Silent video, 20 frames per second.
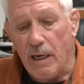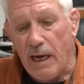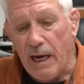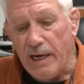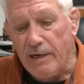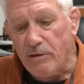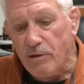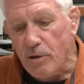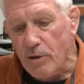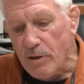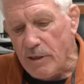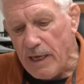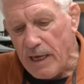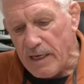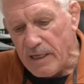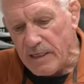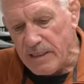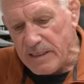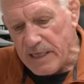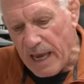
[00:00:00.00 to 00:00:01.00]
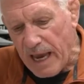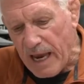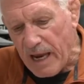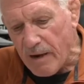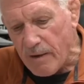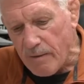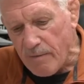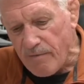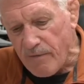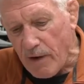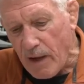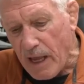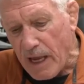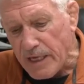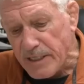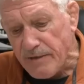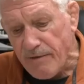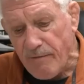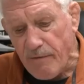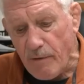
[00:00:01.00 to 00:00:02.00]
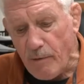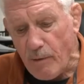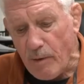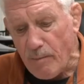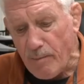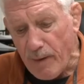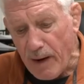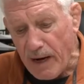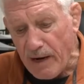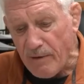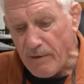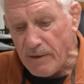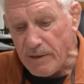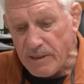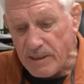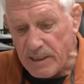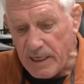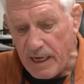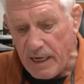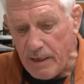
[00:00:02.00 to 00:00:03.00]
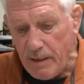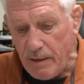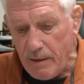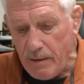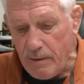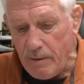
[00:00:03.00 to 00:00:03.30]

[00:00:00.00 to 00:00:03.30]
I took that exact philosophy, what Myron said,